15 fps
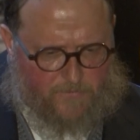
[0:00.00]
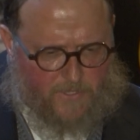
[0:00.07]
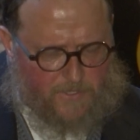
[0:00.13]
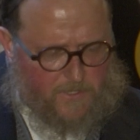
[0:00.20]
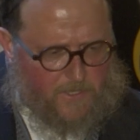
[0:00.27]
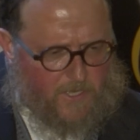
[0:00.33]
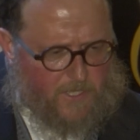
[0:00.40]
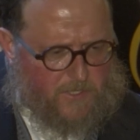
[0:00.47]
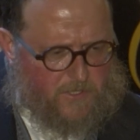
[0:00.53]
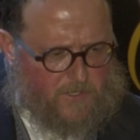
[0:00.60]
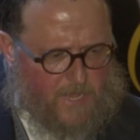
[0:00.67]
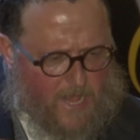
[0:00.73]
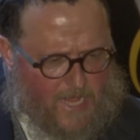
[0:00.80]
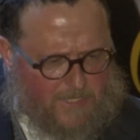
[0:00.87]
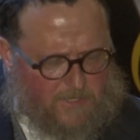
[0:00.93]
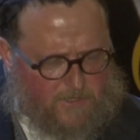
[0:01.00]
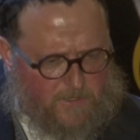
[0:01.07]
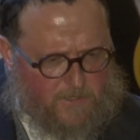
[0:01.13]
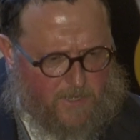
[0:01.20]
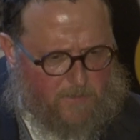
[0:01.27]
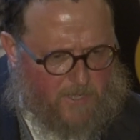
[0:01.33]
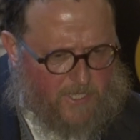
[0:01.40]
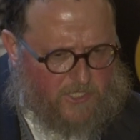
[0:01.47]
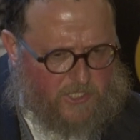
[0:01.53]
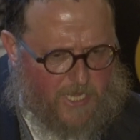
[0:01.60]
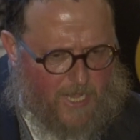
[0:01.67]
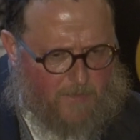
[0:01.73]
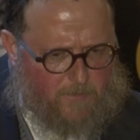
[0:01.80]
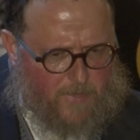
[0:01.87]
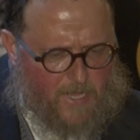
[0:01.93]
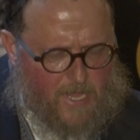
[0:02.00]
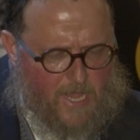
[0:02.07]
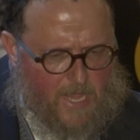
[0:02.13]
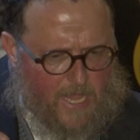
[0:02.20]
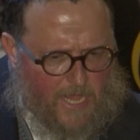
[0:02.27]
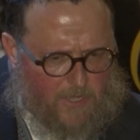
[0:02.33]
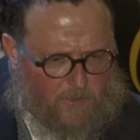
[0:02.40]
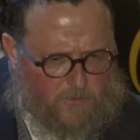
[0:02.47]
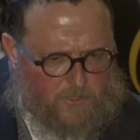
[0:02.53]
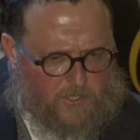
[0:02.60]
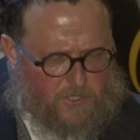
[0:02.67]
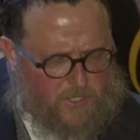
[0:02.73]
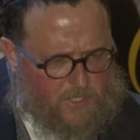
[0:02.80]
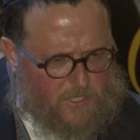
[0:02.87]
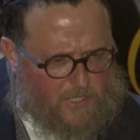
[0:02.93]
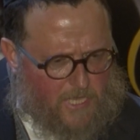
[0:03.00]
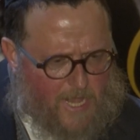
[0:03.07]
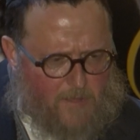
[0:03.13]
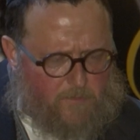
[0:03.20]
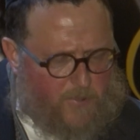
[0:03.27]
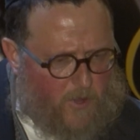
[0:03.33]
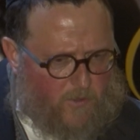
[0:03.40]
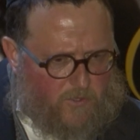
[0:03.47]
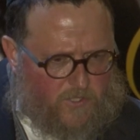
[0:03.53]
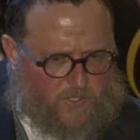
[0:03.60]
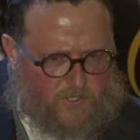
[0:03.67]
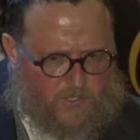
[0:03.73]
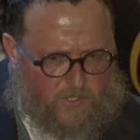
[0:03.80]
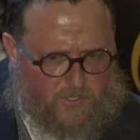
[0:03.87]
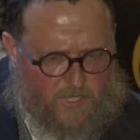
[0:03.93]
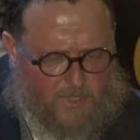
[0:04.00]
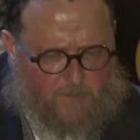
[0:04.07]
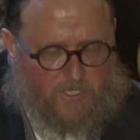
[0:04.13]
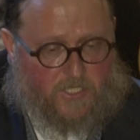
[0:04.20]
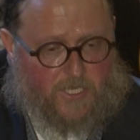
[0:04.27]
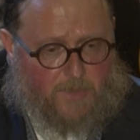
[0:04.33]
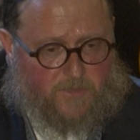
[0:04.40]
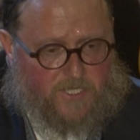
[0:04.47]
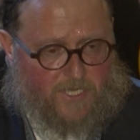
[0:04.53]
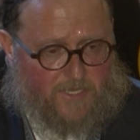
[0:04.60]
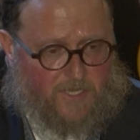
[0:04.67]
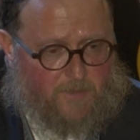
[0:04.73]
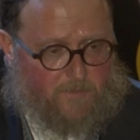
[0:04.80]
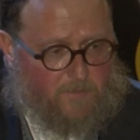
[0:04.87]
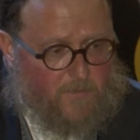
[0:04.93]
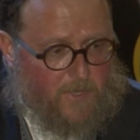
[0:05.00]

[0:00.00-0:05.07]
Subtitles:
Like the Chassid asked the Rebbe Rashab, I don't see the lampposts. And the Rebbe Rashab said to him,